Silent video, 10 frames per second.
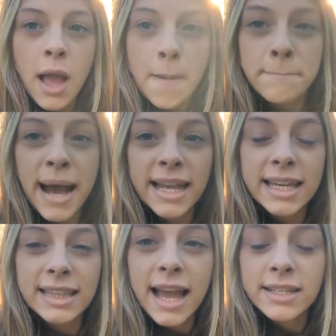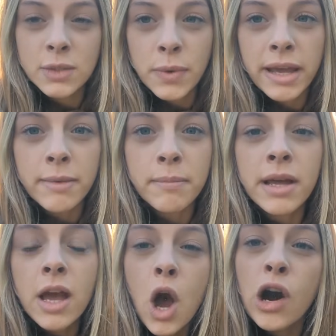I'm back in that swim,
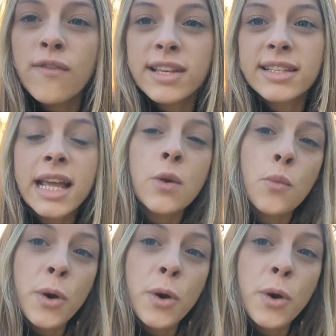obviously